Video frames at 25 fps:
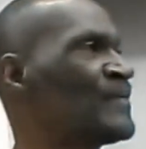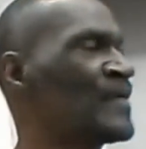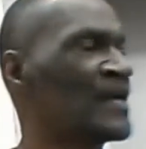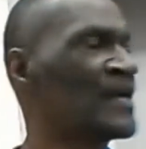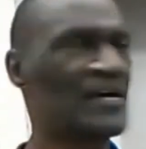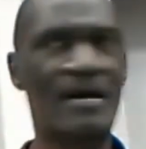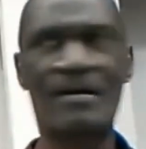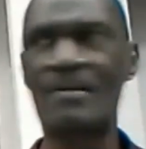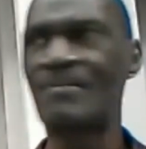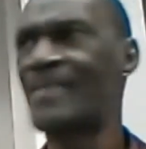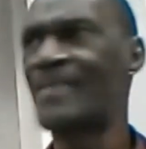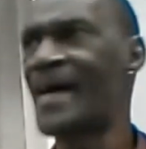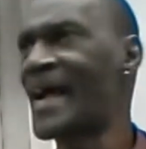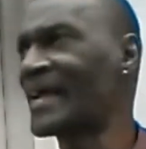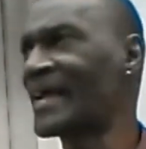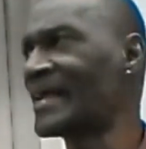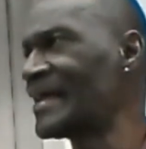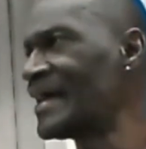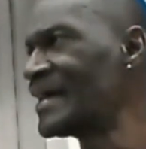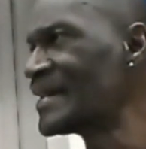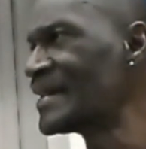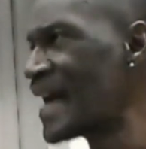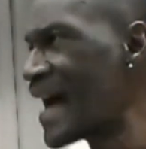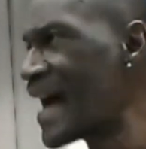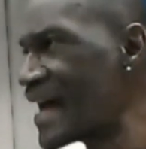coming back and
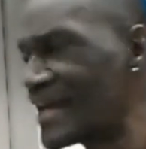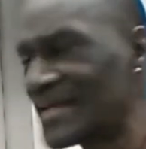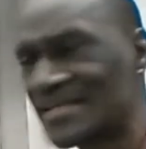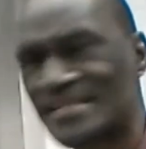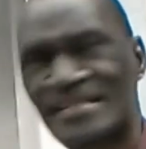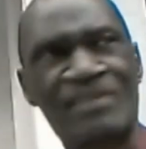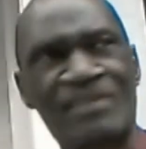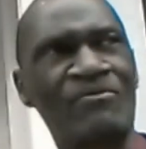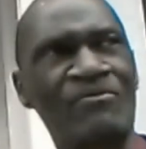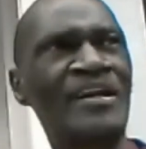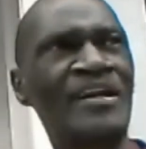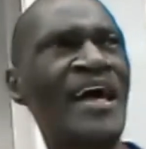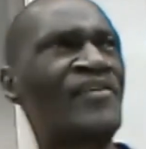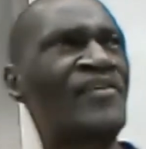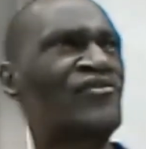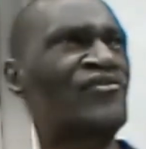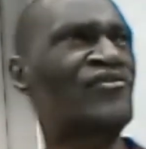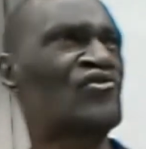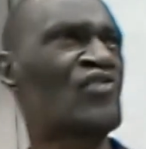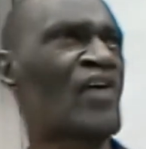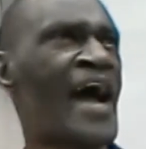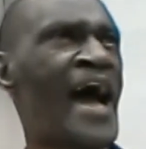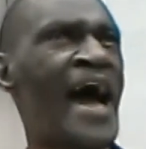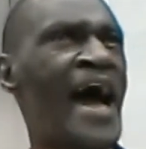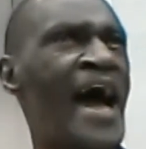getting high. They said, well, let's
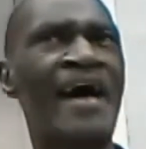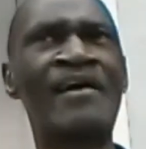try